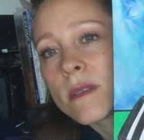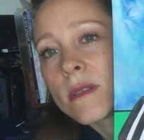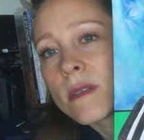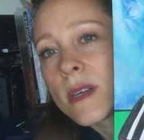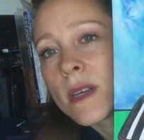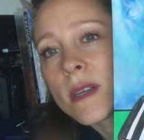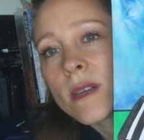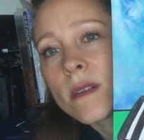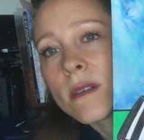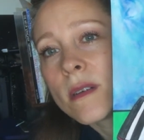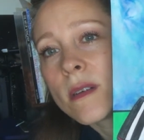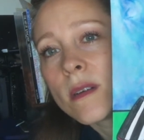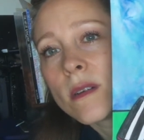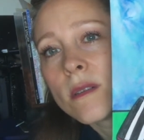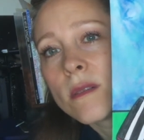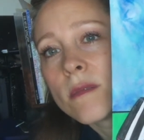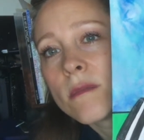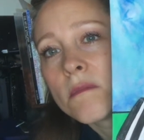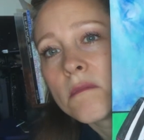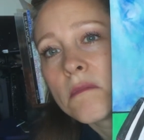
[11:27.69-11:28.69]
I don't know,
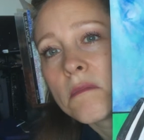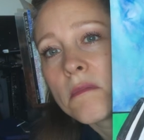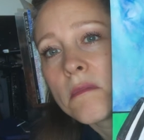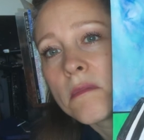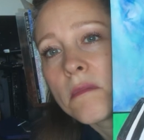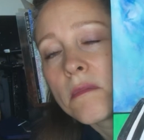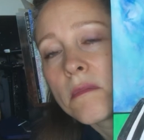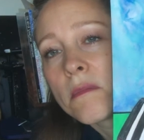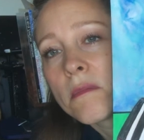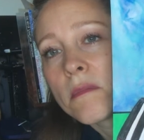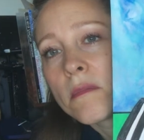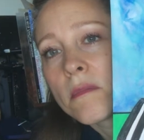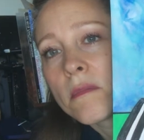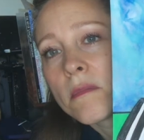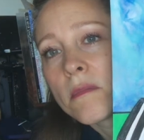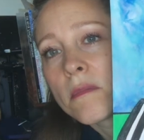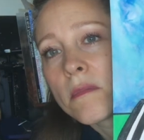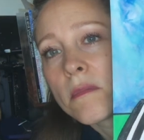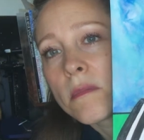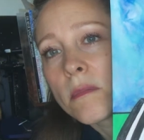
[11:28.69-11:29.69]

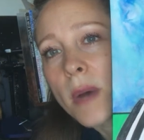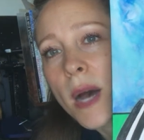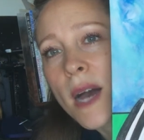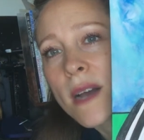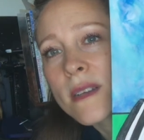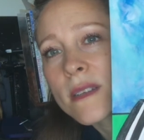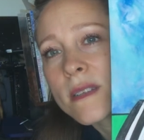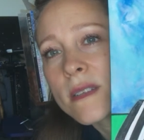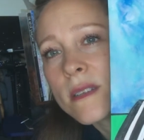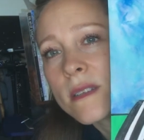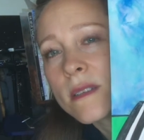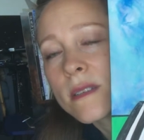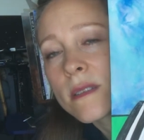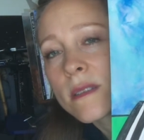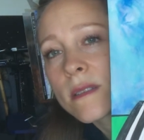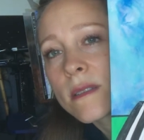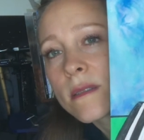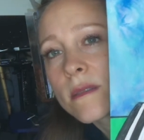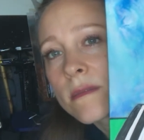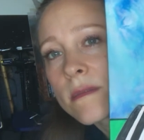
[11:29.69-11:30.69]

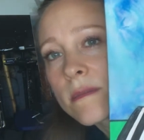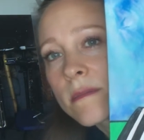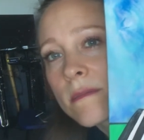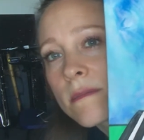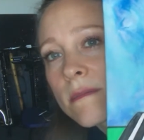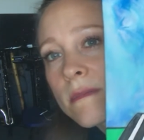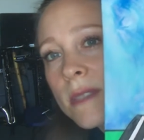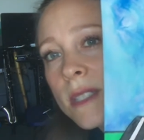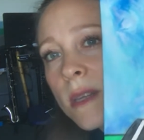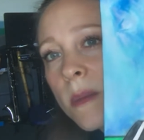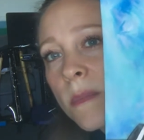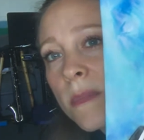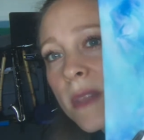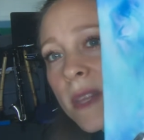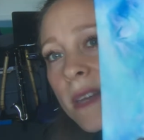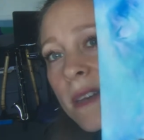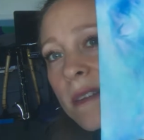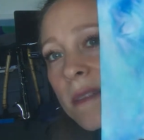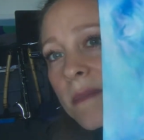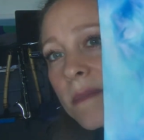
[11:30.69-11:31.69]
boxes,
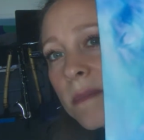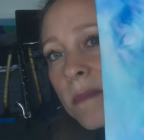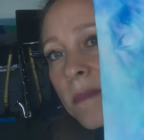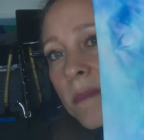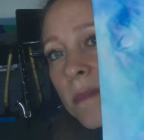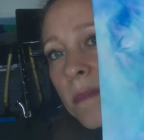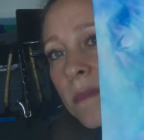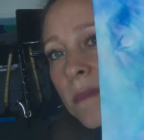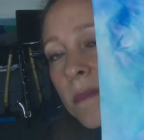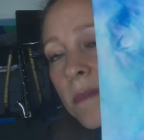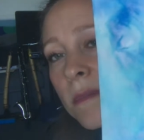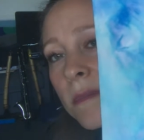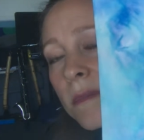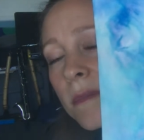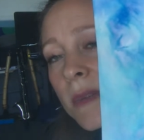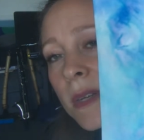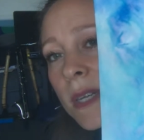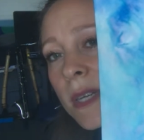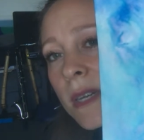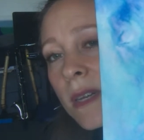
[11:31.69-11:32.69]
something.
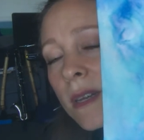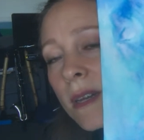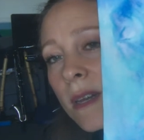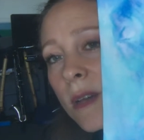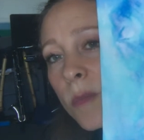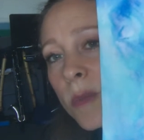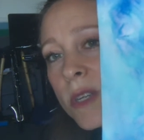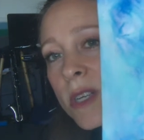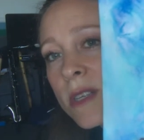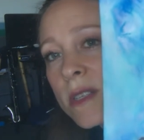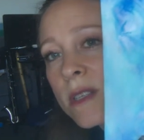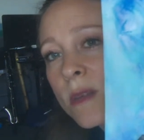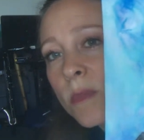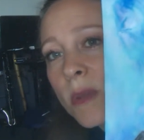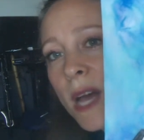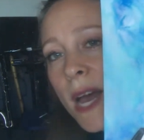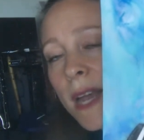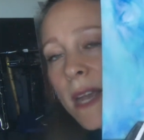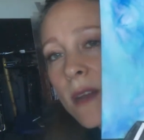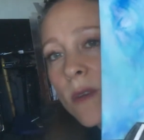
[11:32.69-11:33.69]
But just the
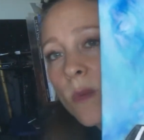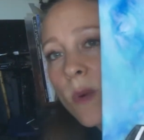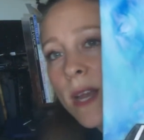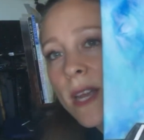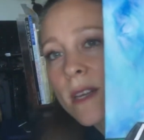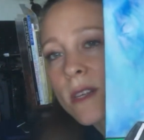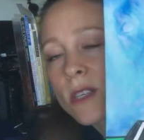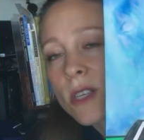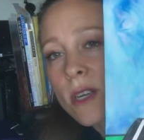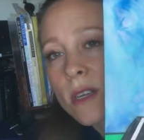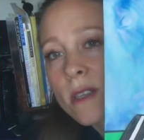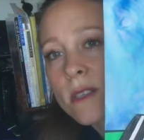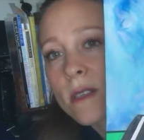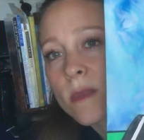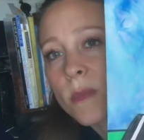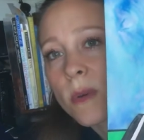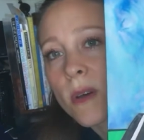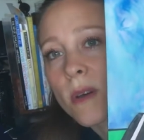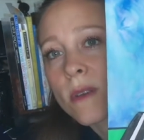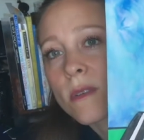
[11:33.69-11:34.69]
black and white
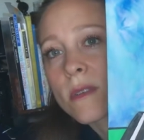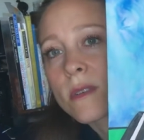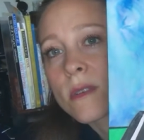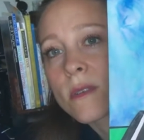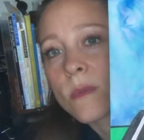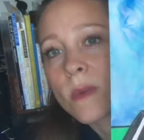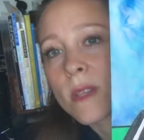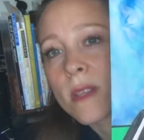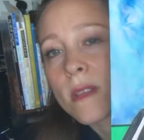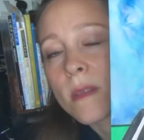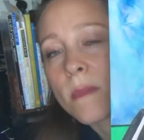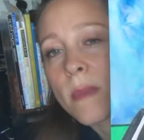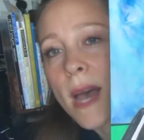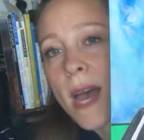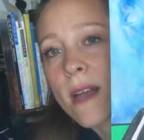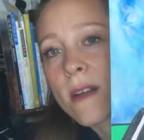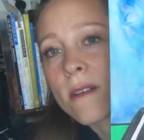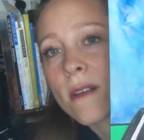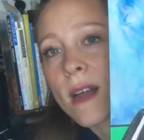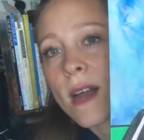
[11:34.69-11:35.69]
juxtaposed with the
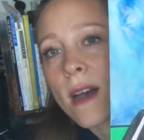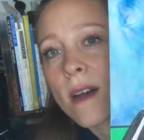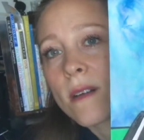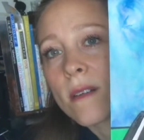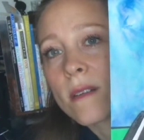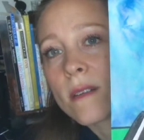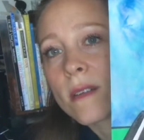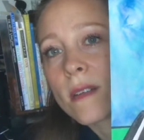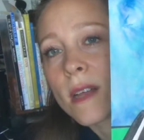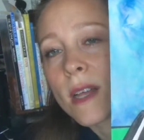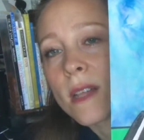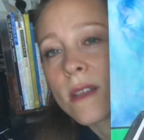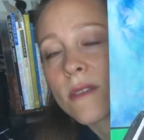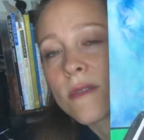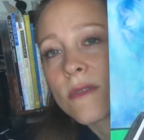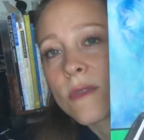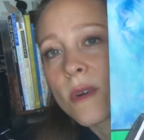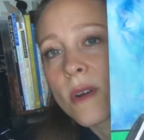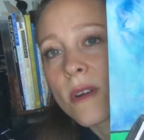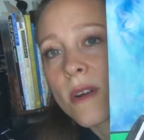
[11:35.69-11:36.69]
background and the
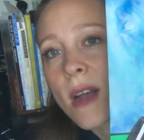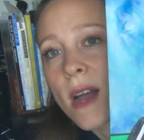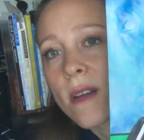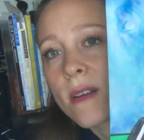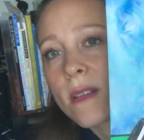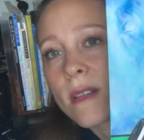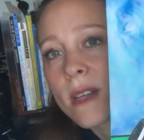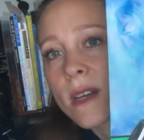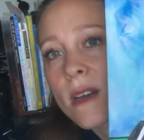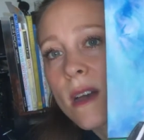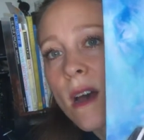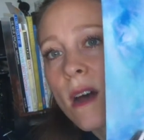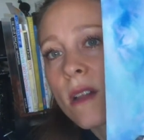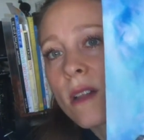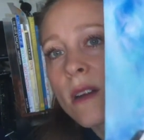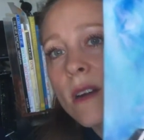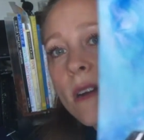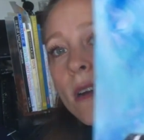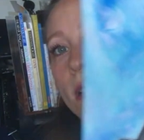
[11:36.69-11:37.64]
foreground and the color